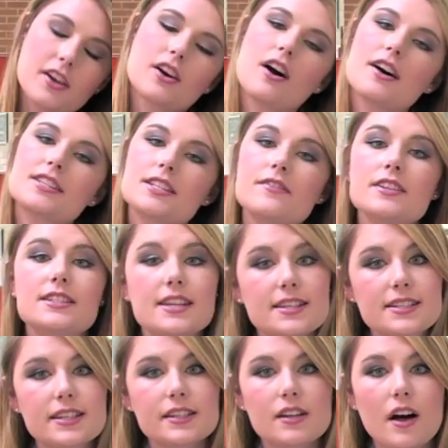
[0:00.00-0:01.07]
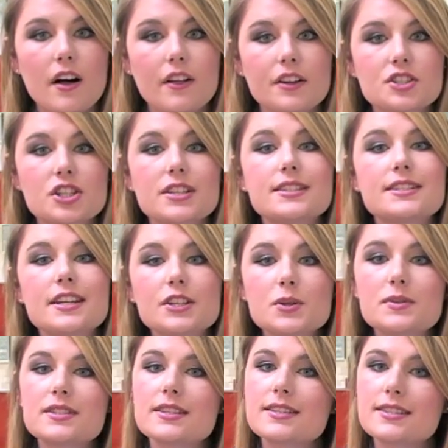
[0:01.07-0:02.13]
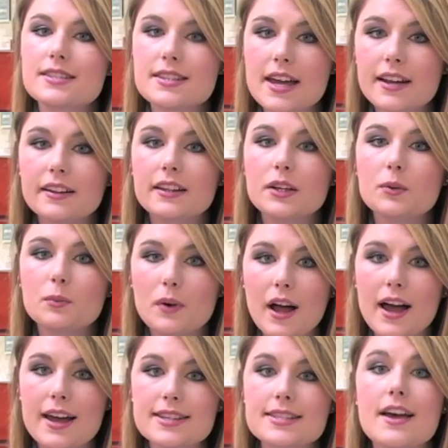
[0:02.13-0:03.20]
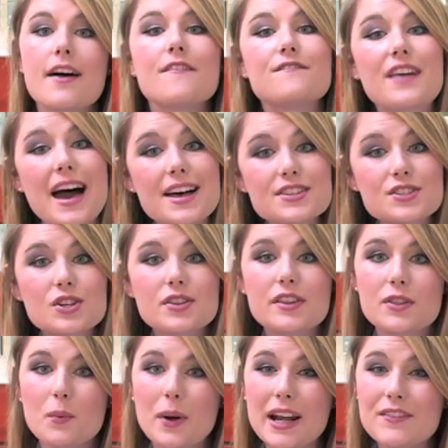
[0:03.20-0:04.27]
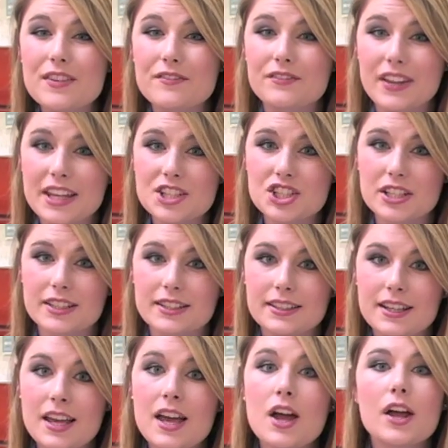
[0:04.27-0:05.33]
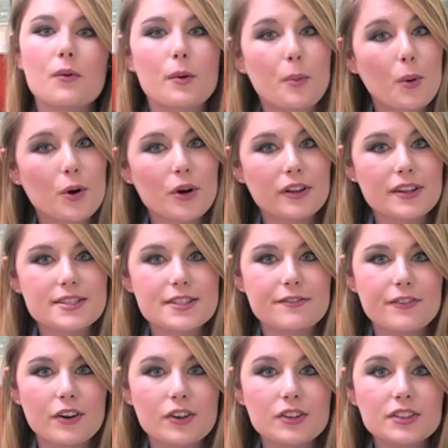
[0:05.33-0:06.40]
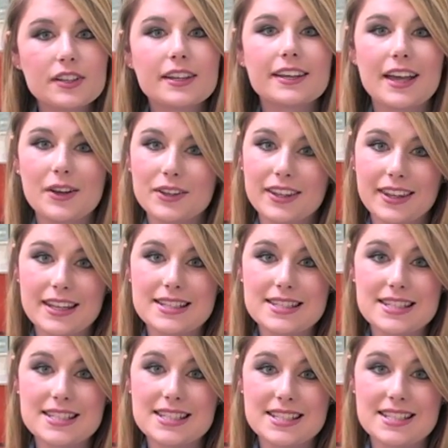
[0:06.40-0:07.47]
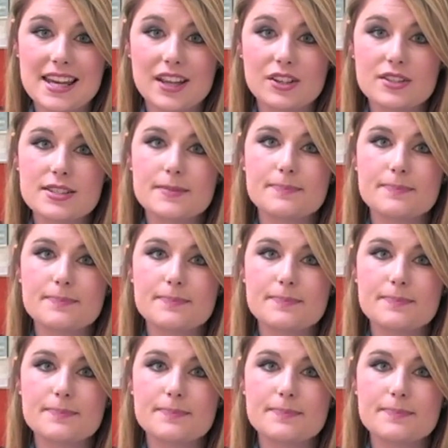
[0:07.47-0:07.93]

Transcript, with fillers: cost of attending college continues to steadily rise faster than the rate of inflation. Reporter Alyssa Fernald calculates the details.